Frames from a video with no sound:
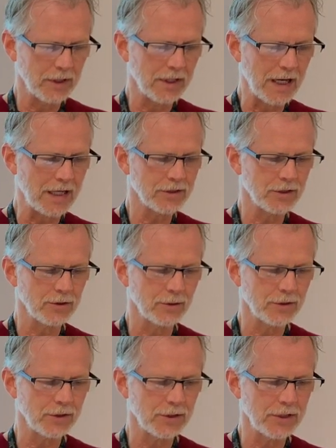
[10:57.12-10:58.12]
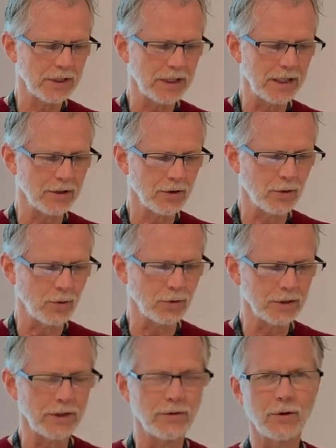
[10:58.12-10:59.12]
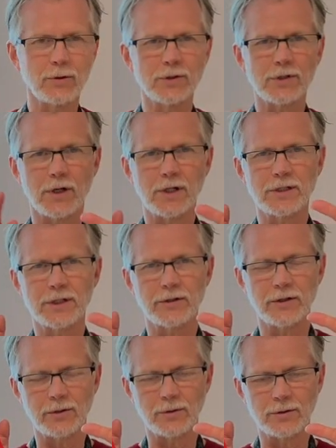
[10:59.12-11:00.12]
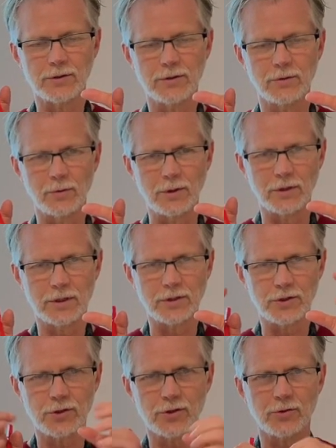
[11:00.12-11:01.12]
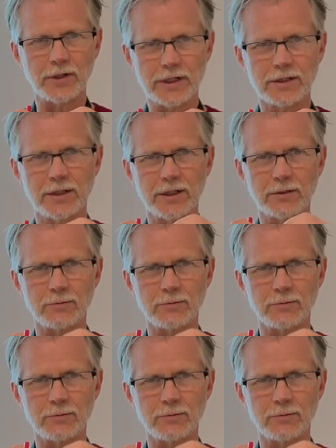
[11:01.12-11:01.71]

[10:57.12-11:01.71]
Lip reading: acidosis, and cold. And those arterioles will constrict in